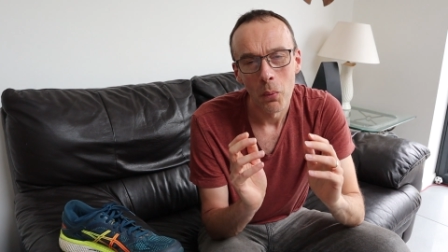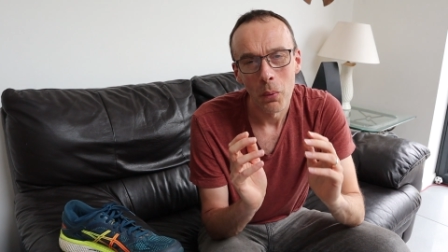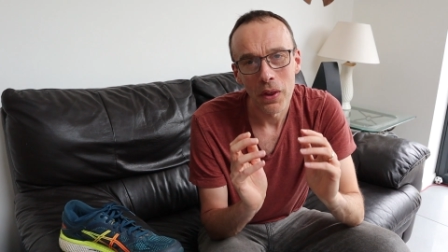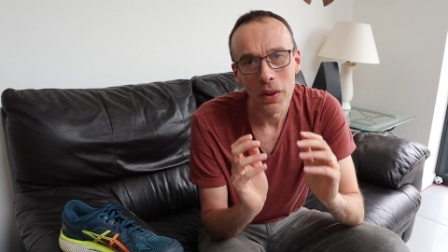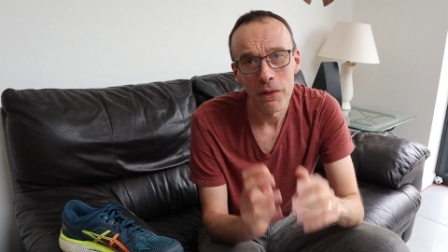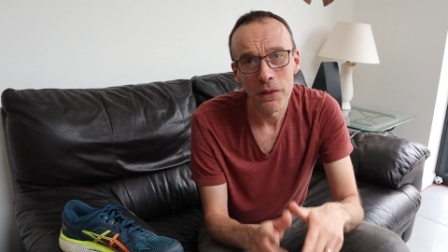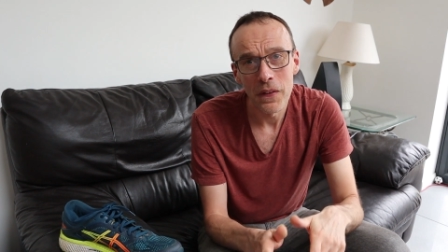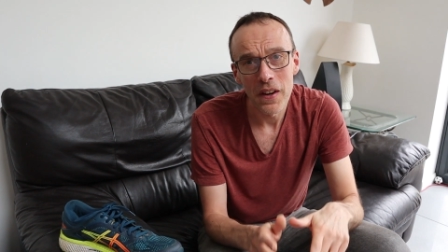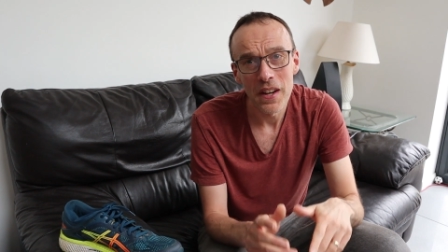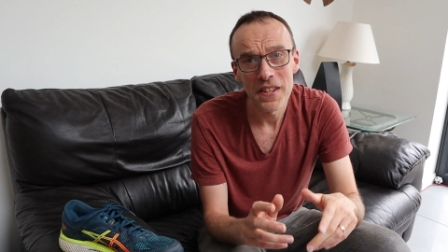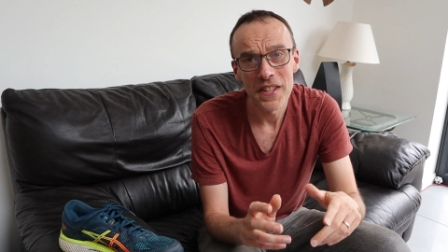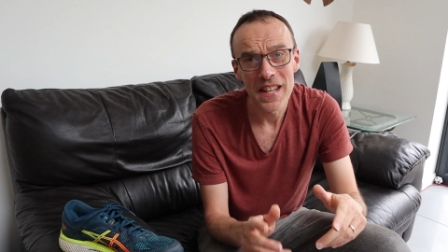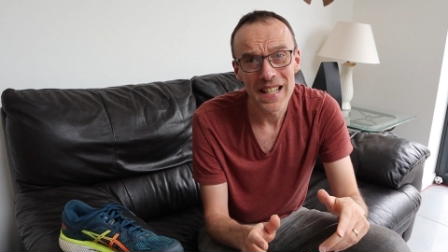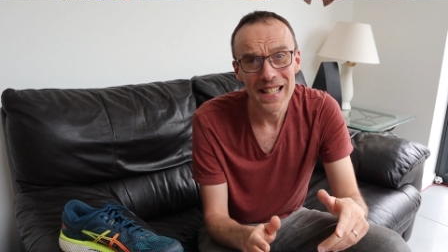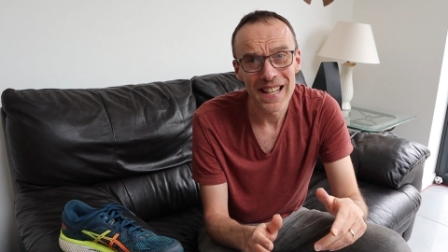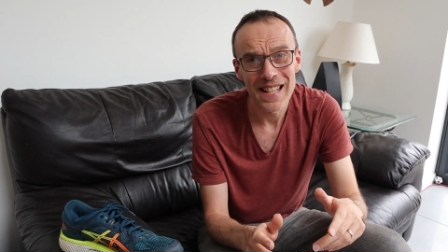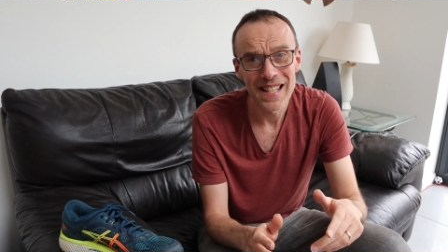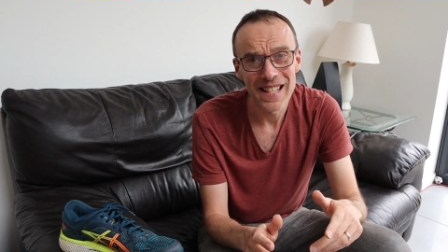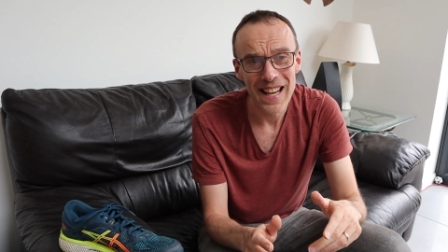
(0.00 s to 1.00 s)
Well, the first
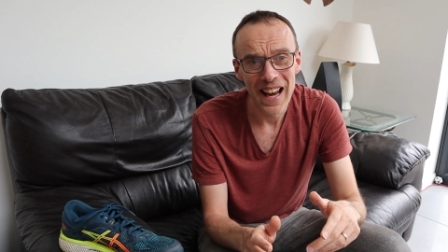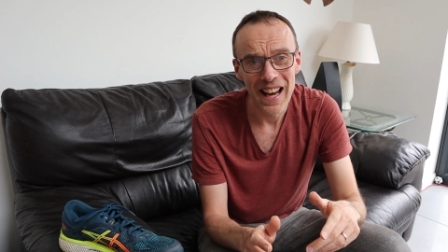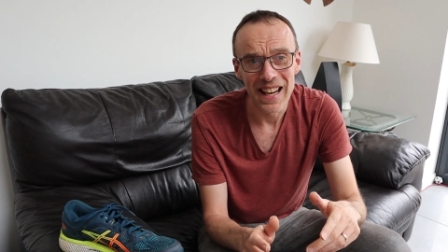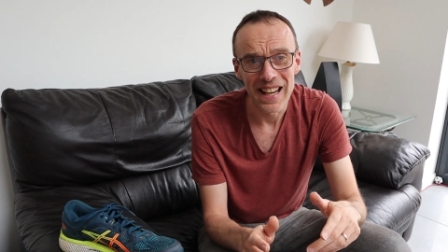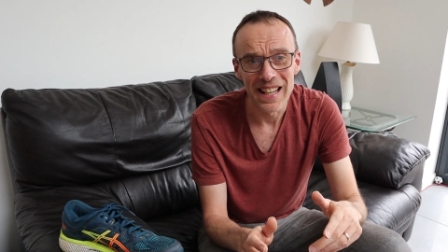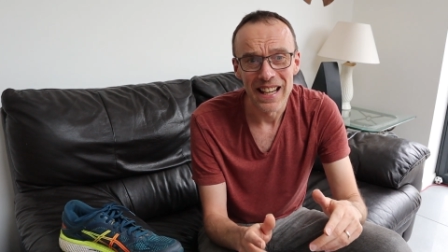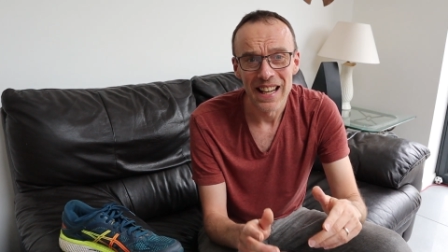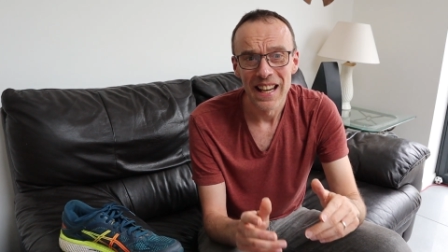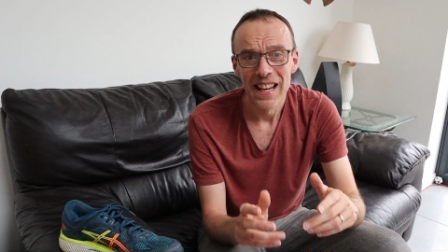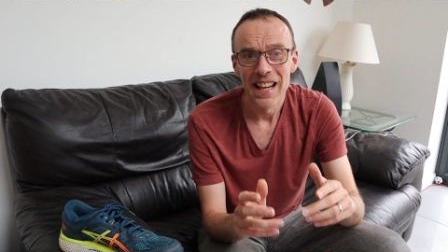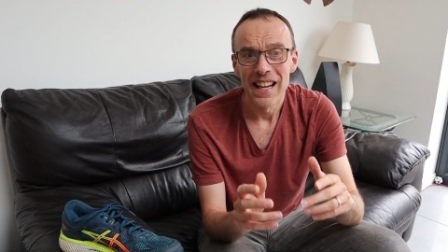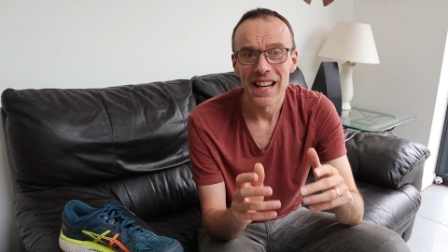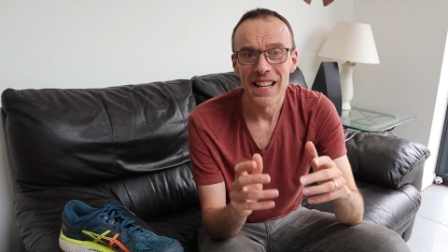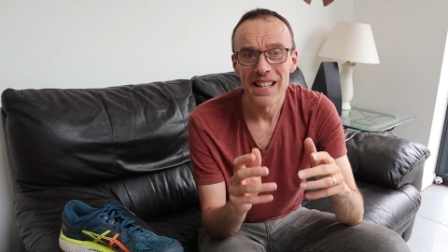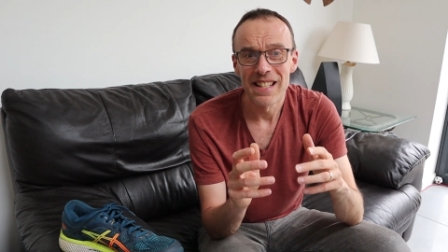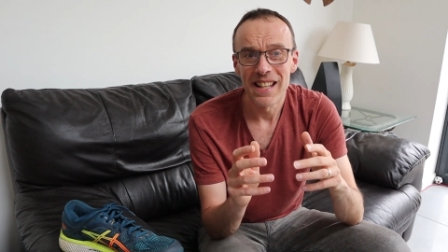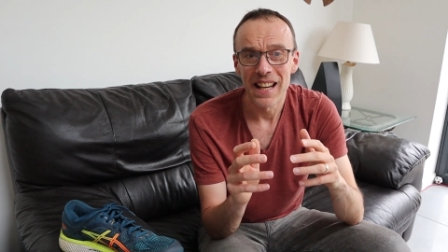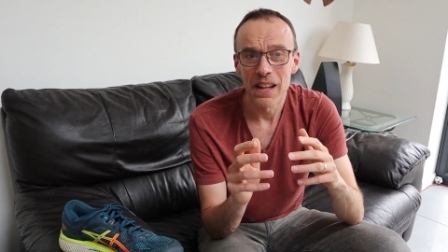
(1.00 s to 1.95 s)
thing to say is